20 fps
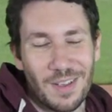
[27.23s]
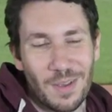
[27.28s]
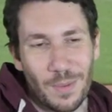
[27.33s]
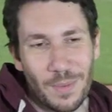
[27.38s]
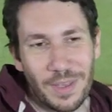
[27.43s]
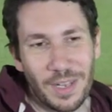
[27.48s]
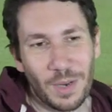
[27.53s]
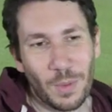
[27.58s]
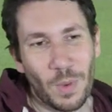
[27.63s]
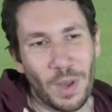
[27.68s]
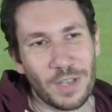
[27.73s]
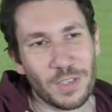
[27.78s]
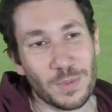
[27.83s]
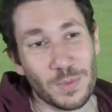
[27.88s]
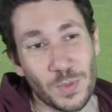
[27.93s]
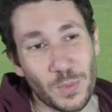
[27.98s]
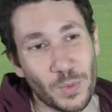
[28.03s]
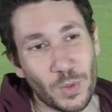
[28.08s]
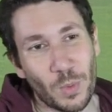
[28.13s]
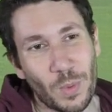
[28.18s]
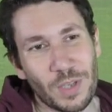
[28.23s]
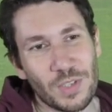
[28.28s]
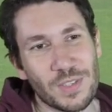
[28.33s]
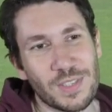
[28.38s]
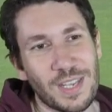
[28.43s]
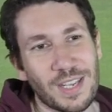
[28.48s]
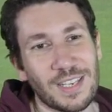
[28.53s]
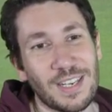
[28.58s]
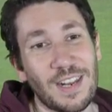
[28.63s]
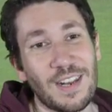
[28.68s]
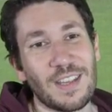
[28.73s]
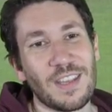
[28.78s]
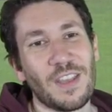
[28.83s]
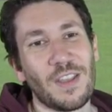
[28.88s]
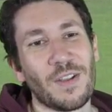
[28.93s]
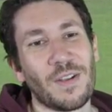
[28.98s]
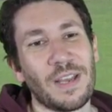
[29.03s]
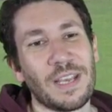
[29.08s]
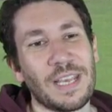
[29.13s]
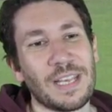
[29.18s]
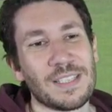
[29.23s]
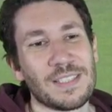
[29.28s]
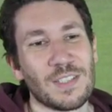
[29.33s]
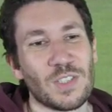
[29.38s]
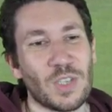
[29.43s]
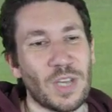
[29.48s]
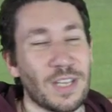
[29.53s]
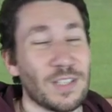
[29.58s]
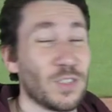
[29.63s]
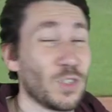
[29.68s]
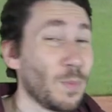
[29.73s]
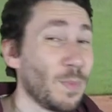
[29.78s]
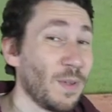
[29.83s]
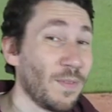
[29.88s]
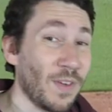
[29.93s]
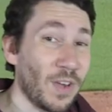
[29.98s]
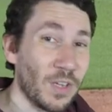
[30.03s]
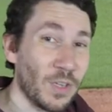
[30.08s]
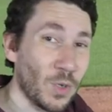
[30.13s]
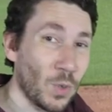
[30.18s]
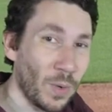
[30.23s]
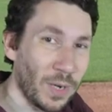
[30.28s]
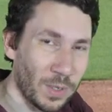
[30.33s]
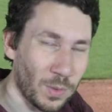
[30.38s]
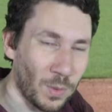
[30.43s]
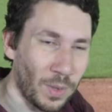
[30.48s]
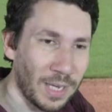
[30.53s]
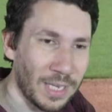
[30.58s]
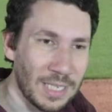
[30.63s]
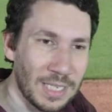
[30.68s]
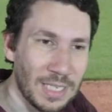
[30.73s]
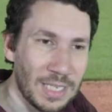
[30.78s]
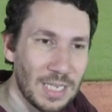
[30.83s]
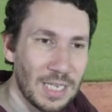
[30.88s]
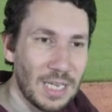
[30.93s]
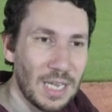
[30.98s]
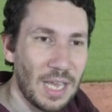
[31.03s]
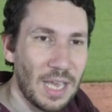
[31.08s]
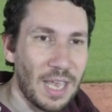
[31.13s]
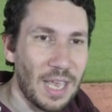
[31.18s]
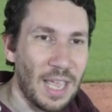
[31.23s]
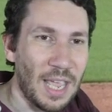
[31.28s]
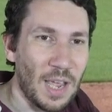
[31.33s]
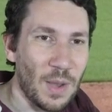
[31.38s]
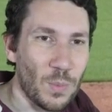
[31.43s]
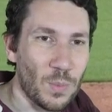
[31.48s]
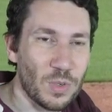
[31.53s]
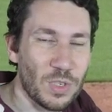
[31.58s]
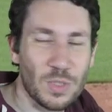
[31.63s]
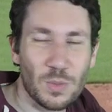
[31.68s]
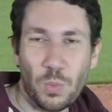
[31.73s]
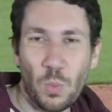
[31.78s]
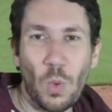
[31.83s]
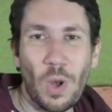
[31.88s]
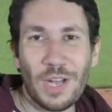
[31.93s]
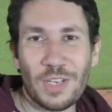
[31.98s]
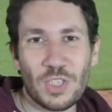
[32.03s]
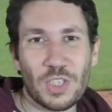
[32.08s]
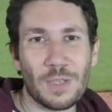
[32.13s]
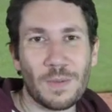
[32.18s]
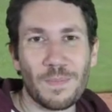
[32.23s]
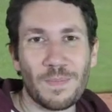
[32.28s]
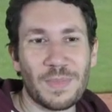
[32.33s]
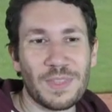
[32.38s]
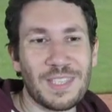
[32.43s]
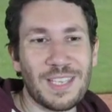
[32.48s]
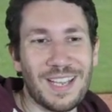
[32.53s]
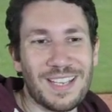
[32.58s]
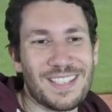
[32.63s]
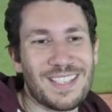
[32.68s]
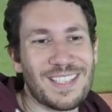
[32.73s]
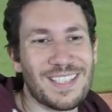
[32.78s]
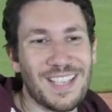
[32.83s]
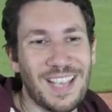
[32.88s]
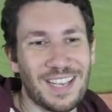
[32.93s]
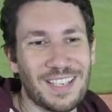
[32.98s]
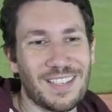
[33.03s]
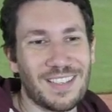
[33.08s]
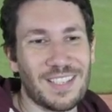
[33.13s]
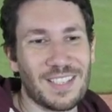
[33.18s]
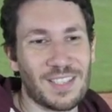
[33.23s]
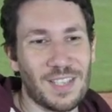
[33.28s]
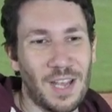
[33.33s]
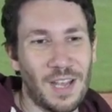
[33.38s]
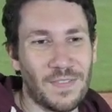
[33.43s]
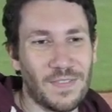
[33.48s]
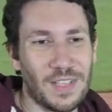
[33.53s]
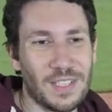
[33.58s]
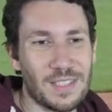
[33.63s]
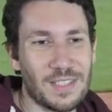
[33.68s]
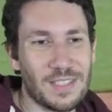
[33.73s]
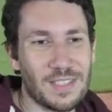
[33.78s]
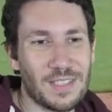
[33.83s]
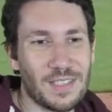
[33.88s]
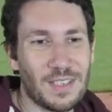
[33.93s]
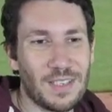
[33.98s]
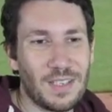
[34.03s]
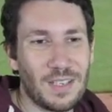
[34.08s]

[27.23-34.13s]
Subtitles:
We're going to watch him. So we're going to watch the second inning here against the Giants. Should be a very quick one. And we'll just watch him dissect this offense.